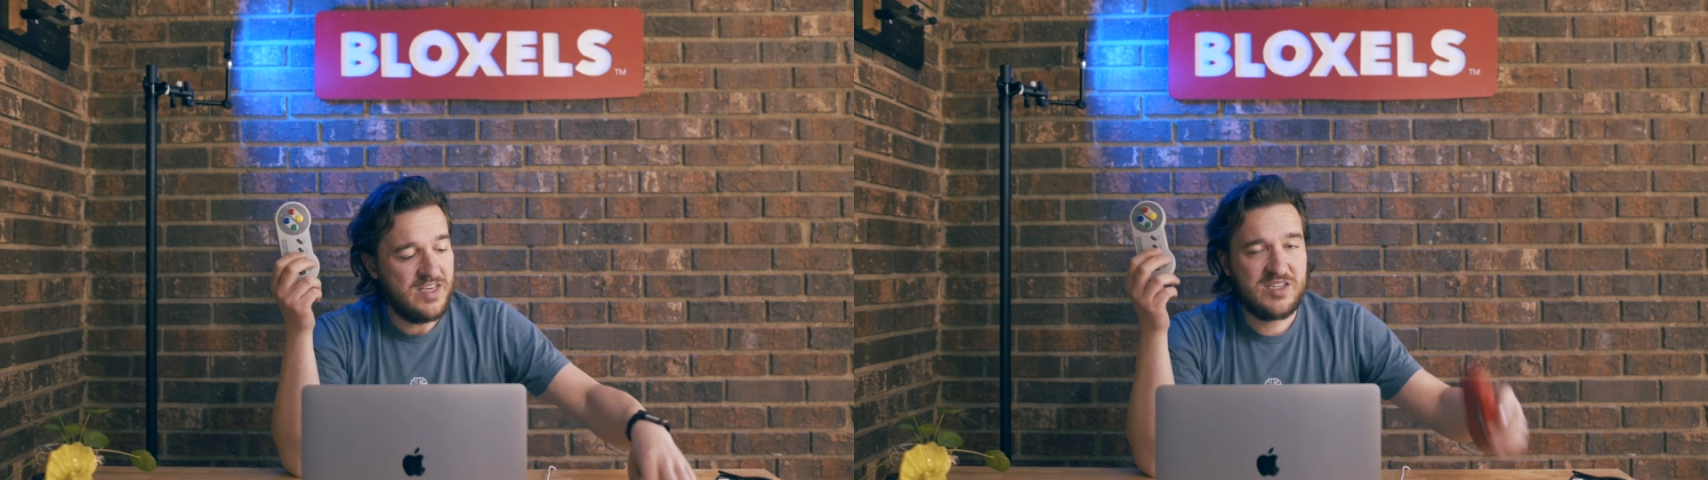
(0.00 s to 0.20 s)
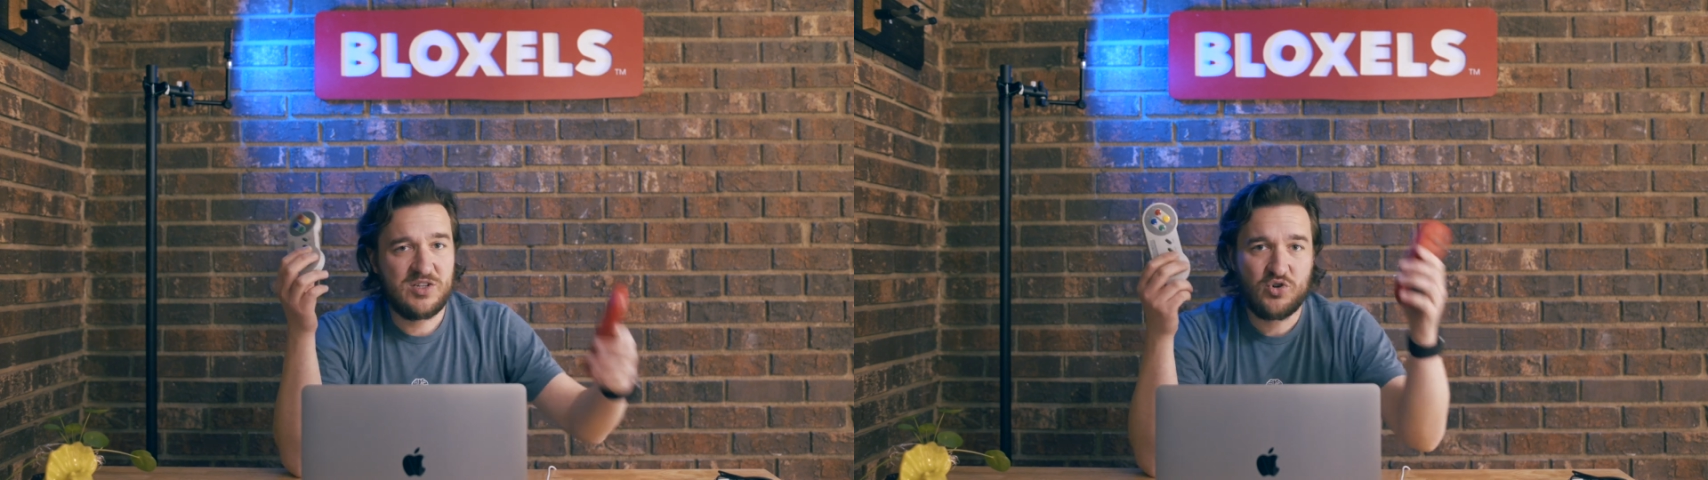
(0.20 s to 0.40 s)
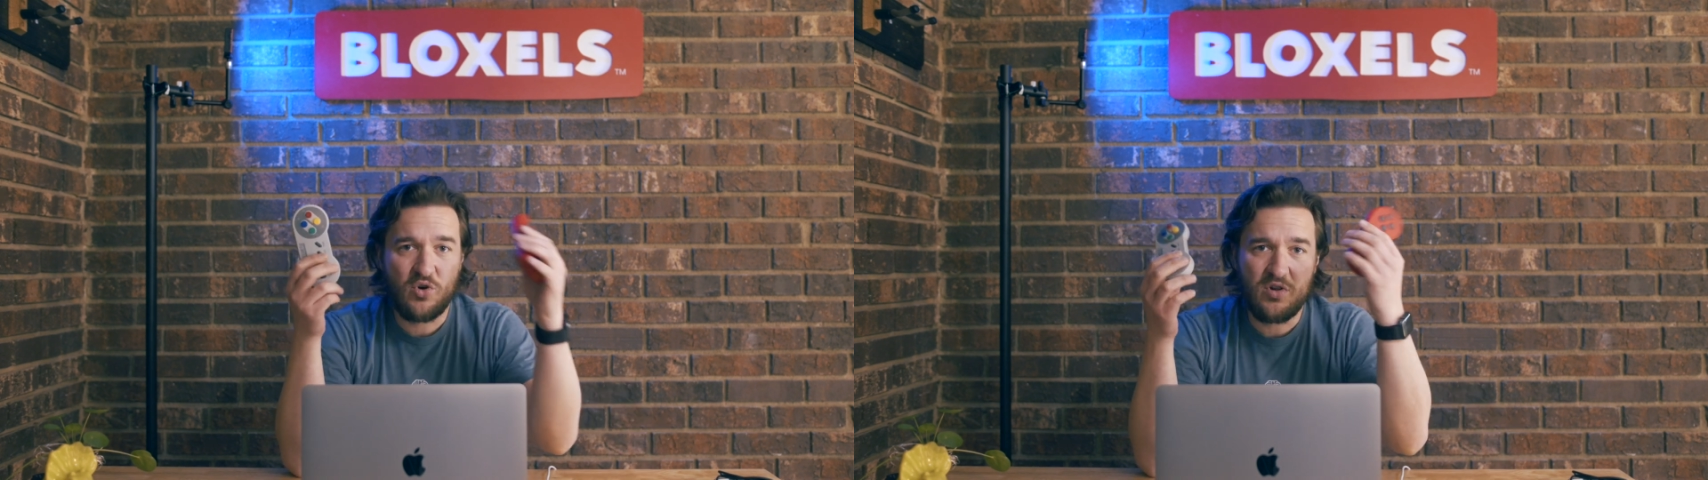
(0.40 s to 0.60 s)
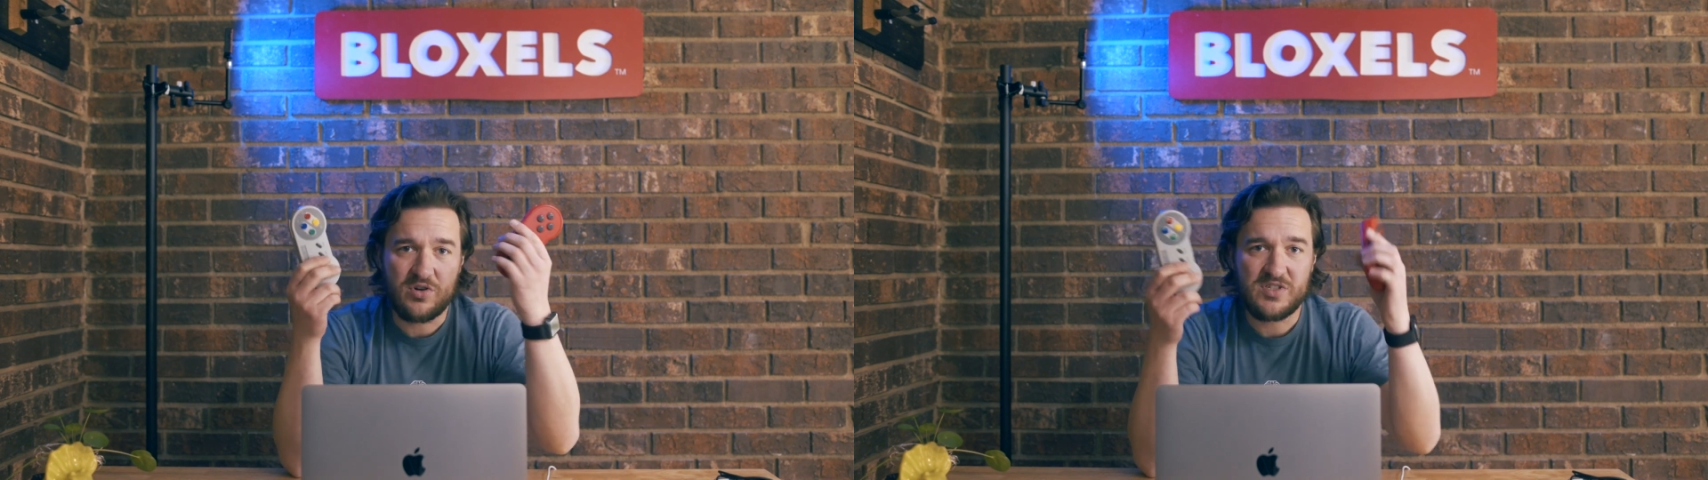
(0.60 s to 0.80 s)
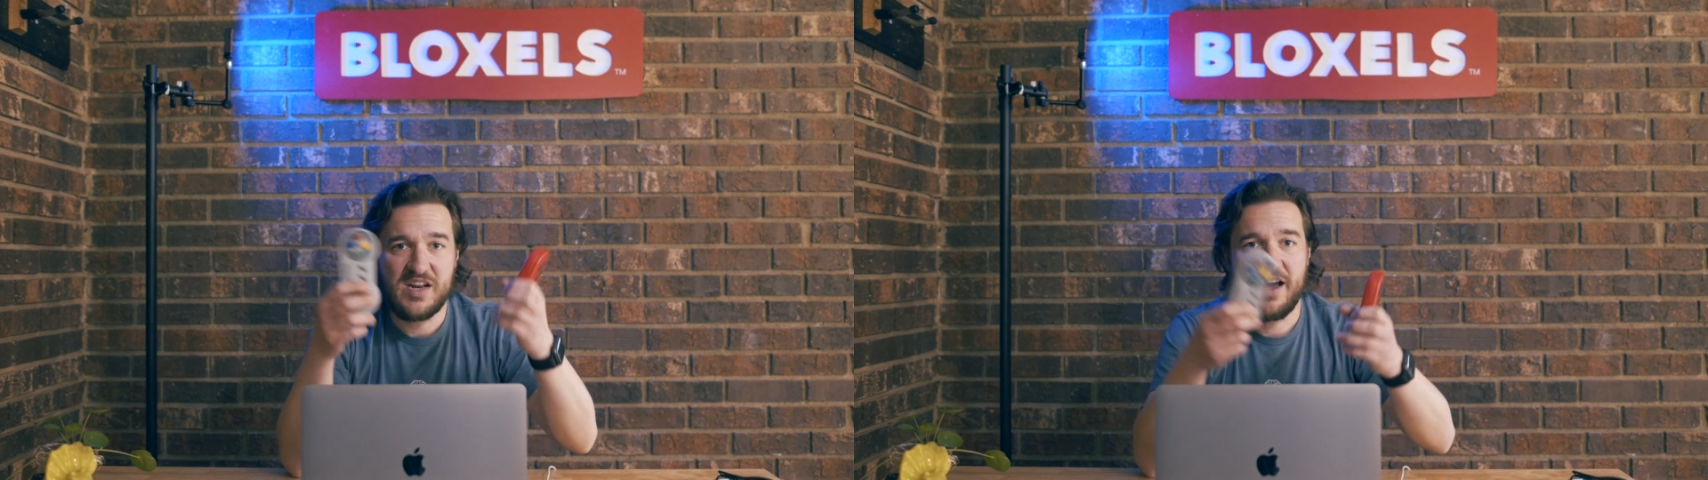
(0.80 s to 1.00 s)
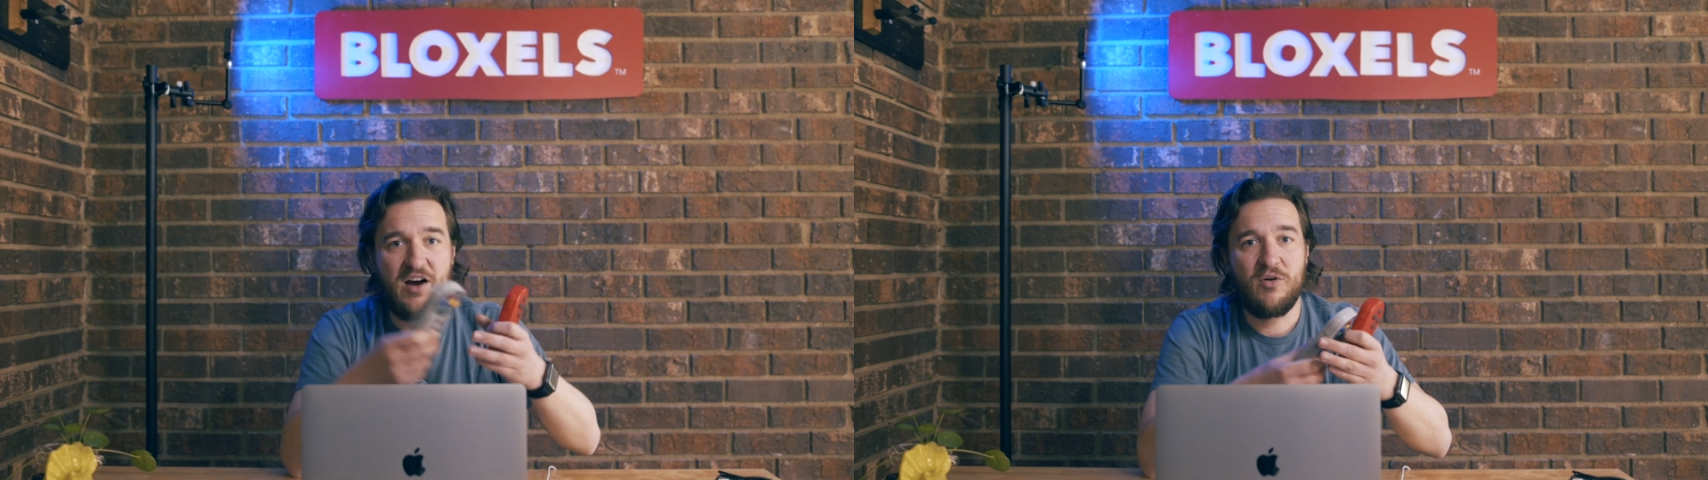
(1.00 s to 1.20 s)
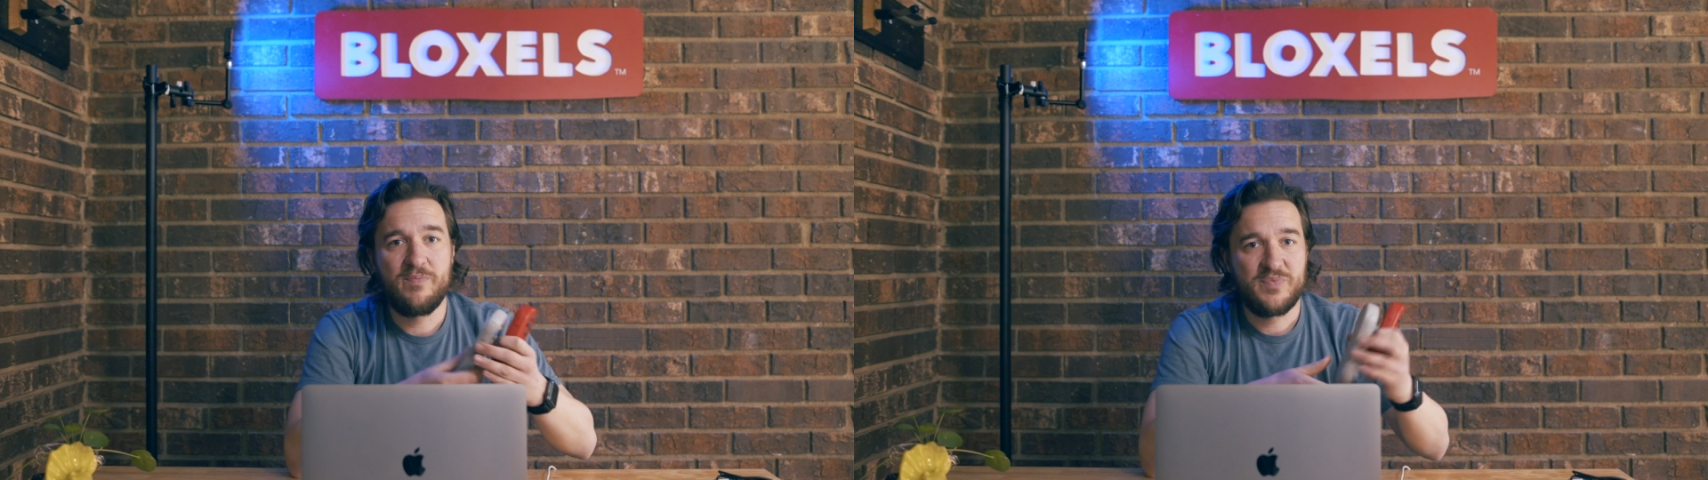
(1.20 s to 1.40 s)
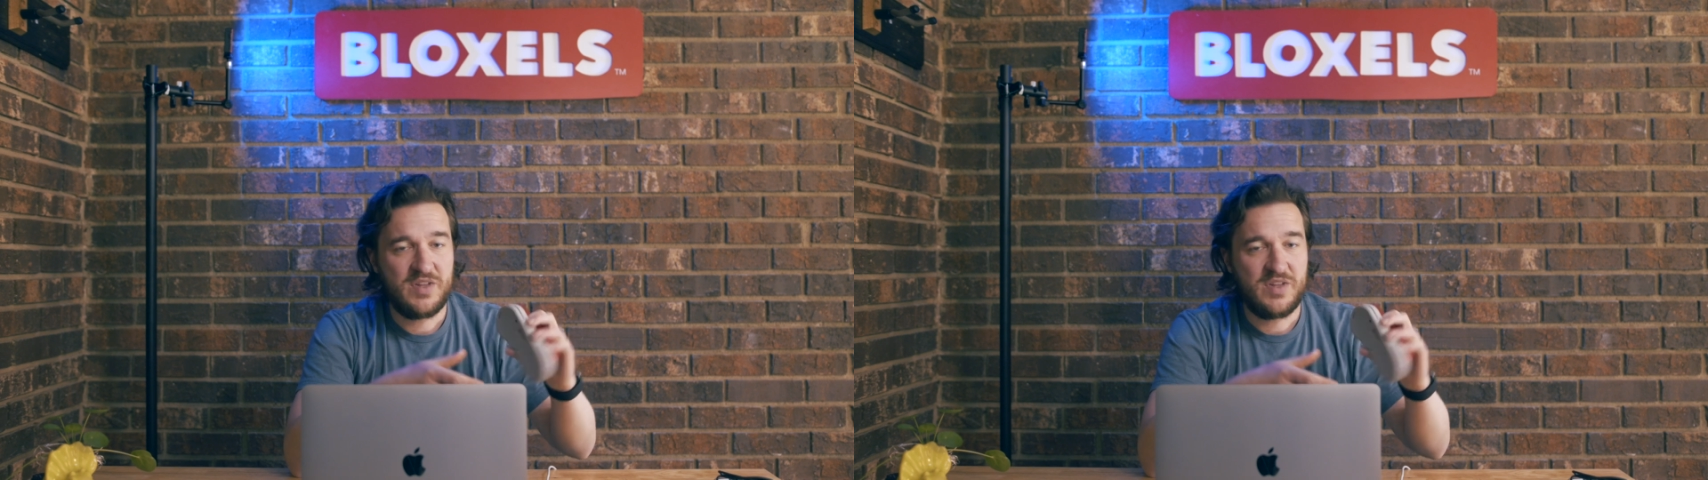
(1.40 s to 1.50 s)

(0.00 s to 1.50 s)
These controllers now,